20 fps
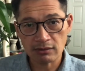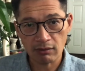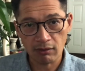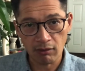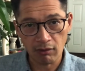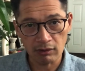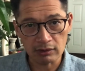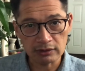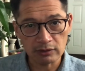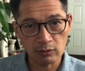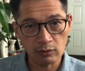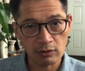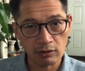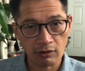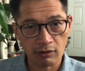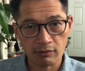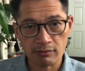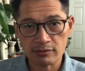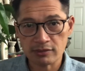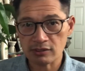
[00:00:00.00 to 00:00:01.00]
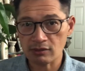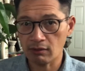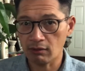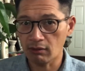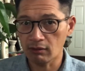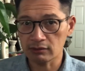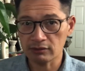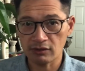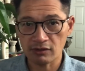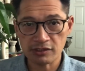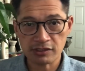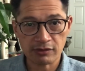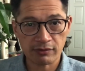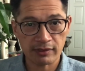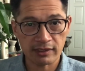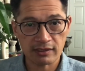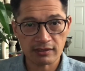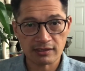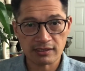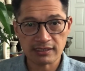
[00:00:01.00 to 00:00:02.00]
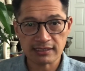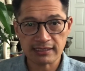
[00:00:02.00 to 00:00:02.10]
all the worms, all those critters